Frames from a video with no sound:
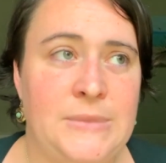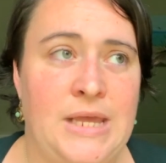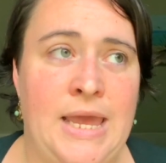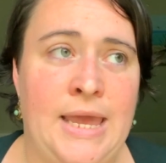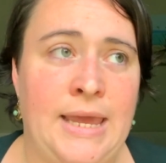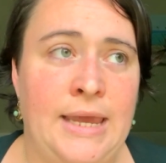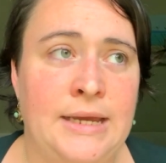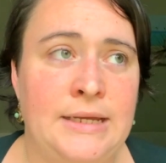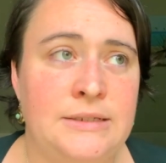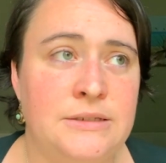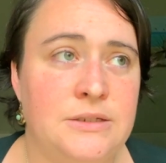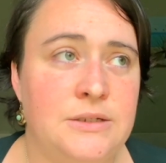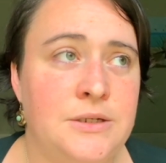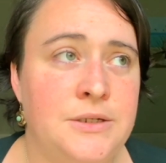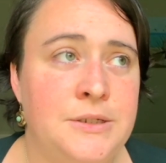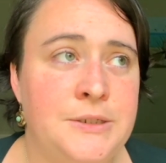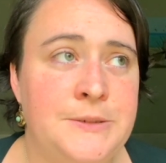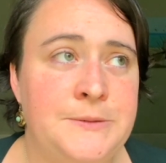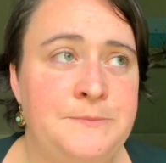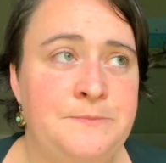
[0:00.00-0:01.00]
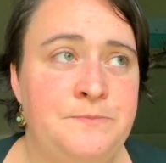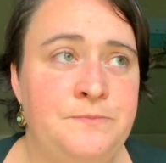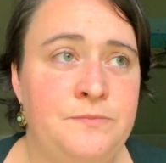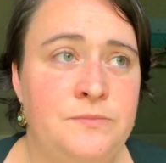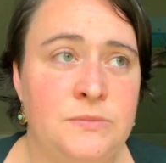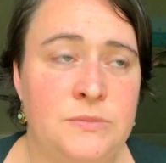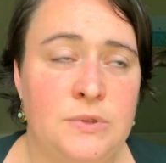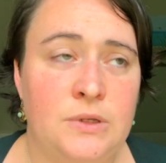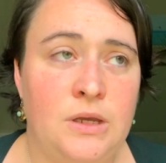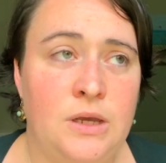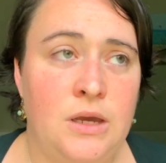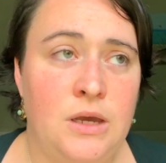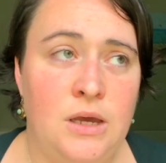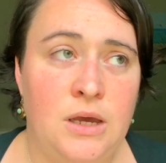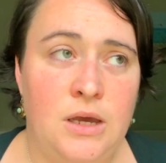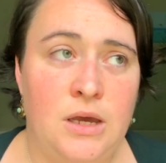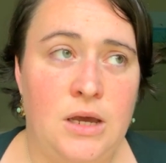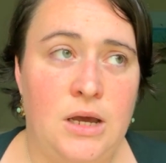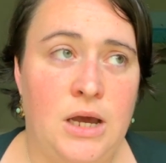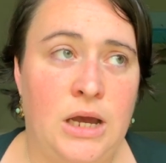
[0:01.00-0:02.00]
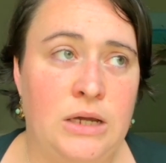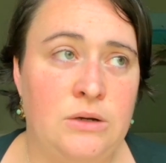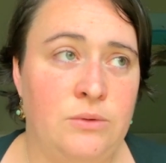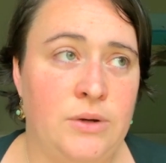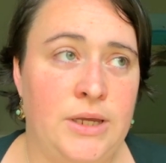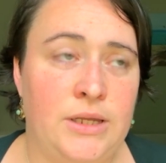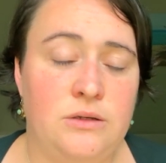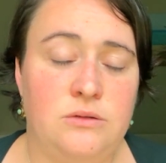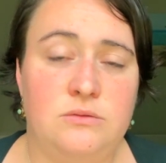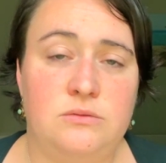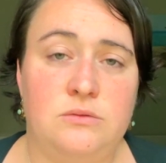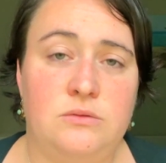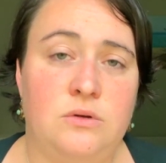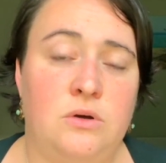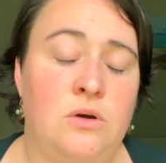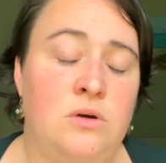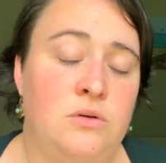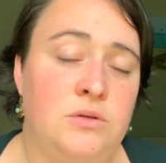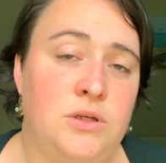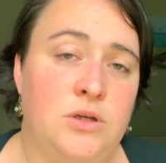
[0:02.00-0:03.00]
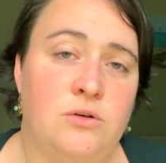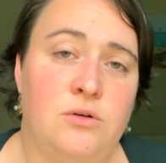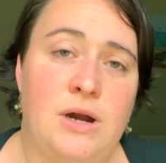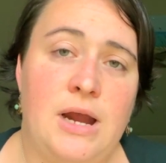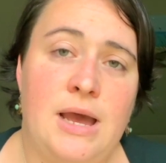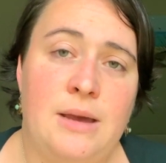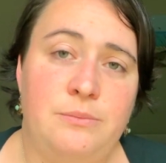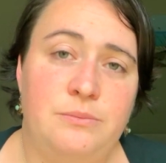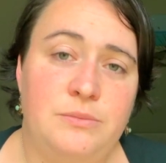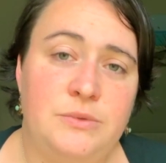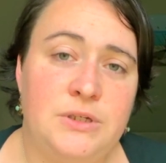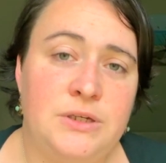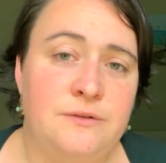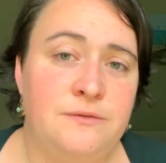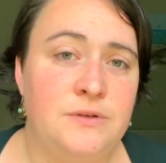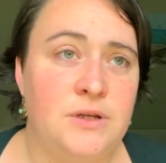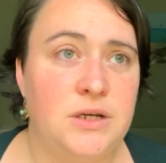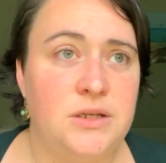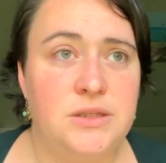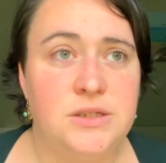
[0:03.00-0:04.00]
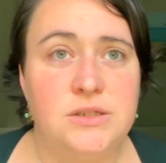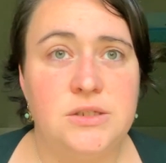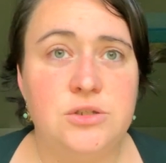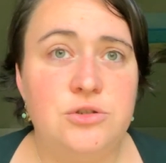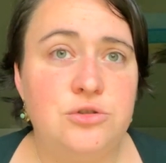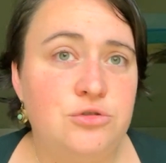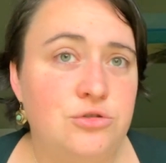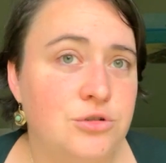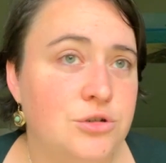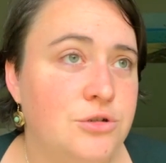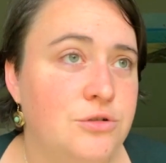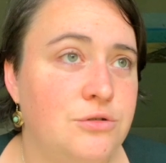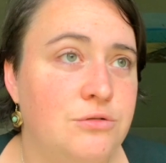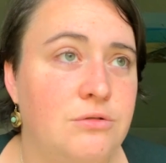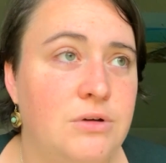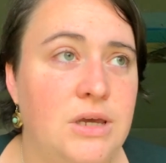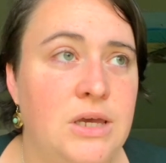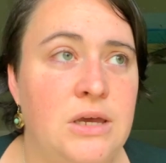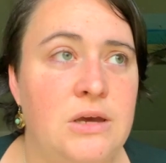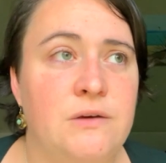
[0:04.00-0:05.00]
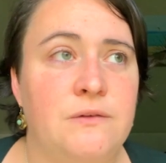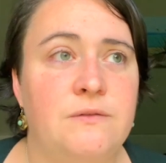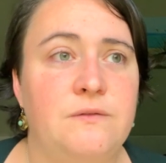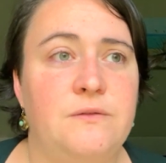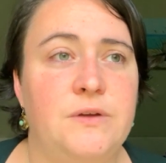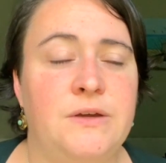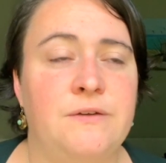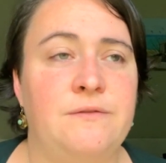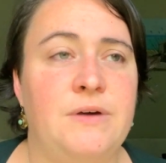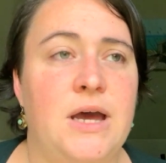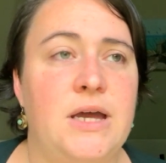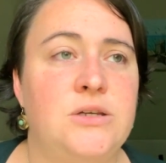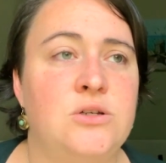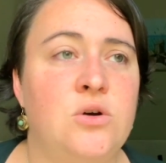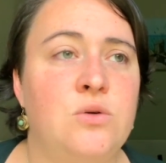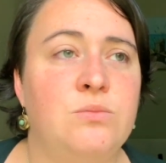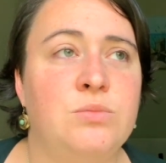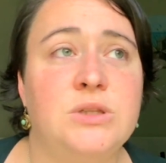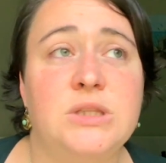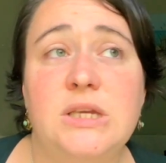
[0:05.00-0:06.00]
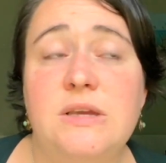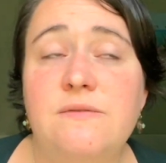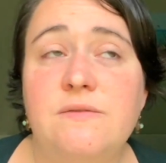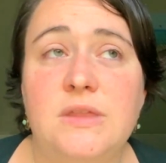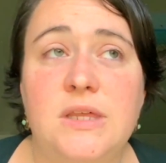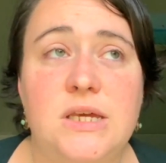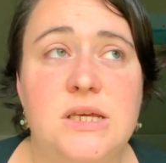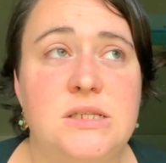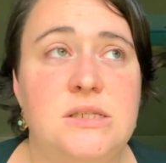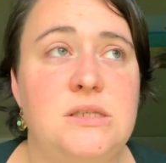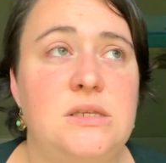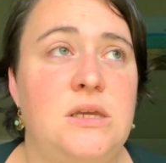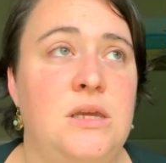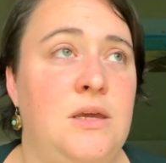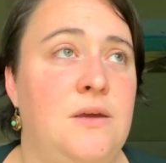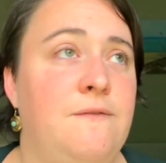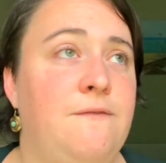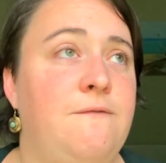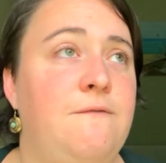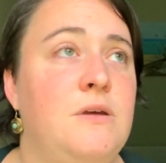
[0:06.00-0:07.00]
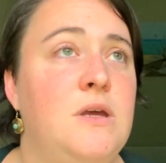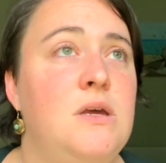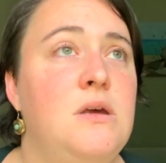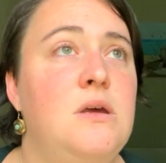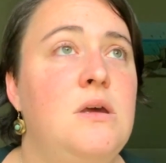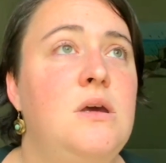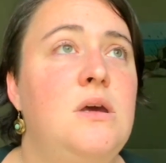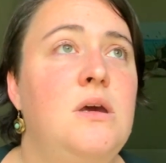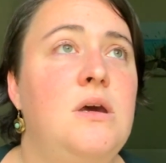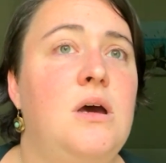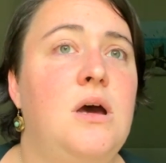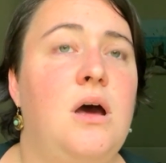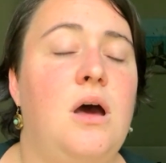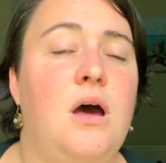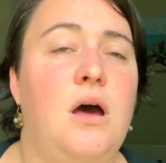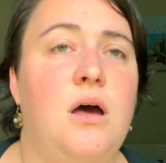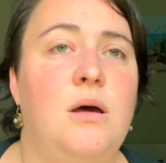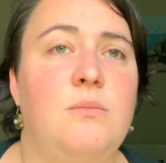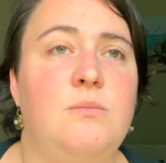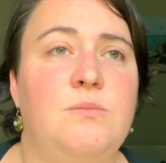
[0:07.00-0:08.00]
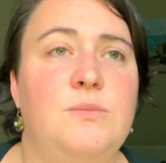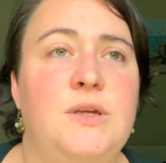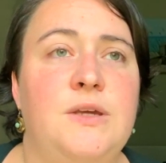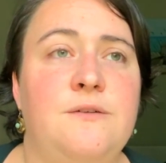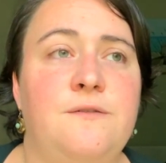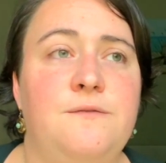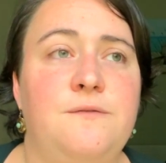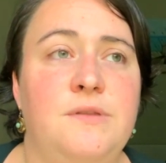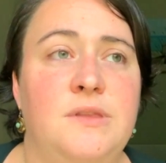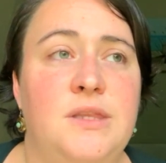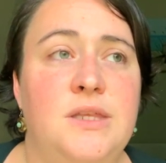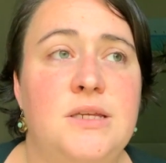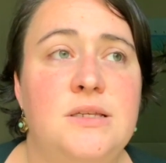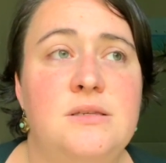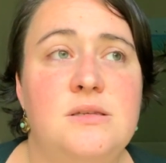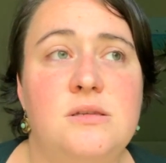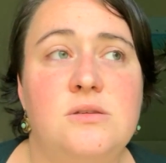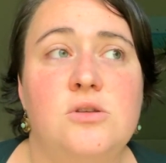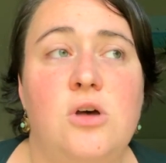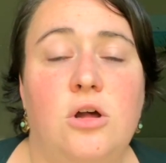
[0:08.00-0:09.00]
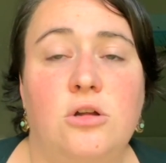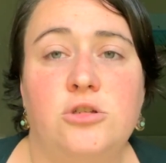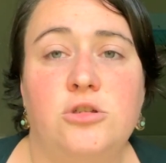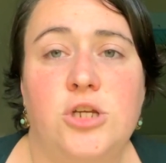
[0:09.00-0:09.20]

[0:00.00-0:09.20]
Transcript: And I went, holy crap, if none of this is true, if I don't believe this, if this is all